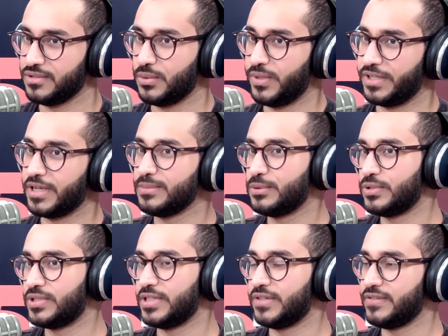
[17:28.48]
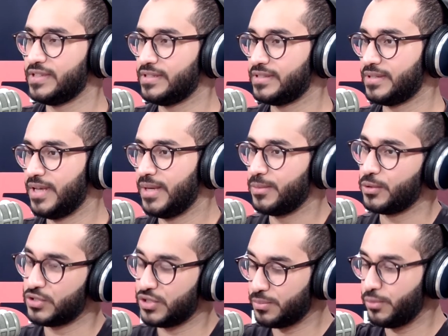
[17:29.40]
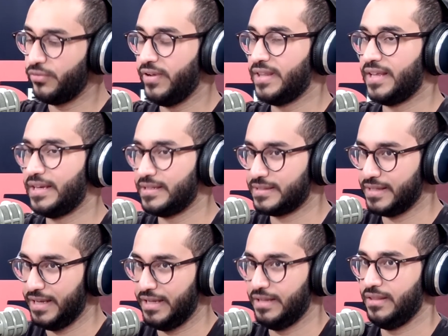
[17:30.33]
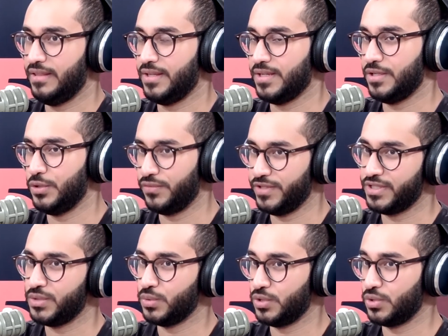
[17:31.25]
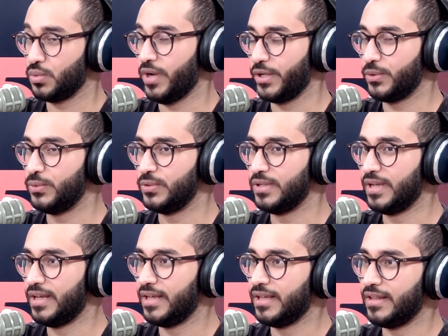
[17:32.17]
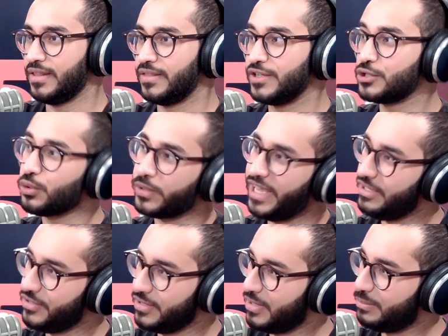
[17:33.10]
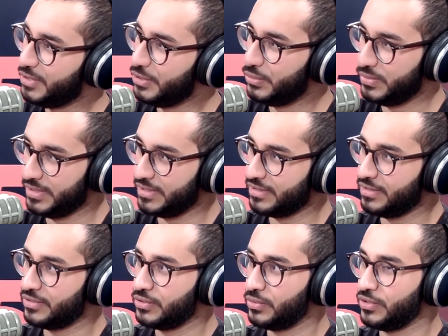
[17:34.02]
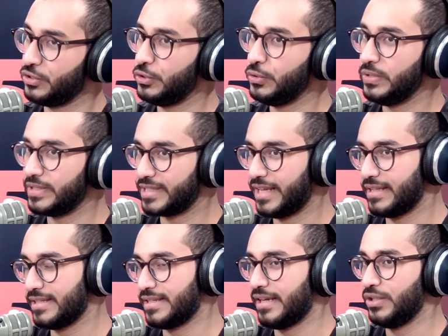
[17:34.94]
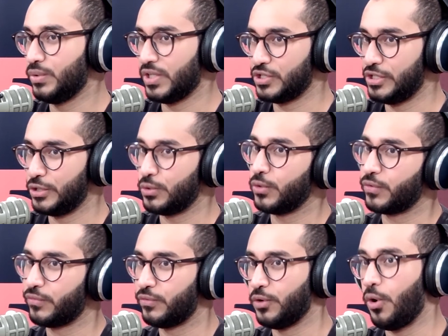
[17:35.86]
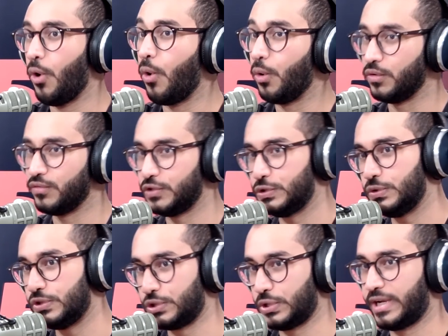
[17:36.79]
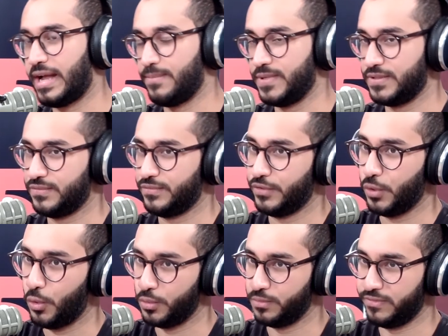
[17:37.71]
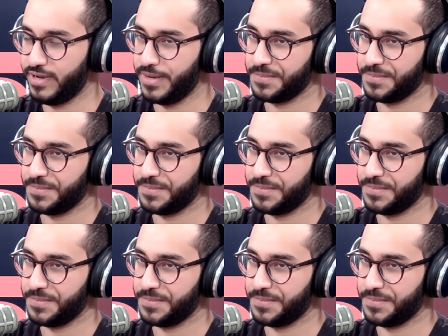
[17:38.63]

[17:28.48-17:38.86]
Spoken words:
So when it comes to service, because the buffet that is in the university, which is quite cool, there is no catering company doing it. Mm-hmm. So the students get assigned to actually cook for all of the students on campus for the whole buffet.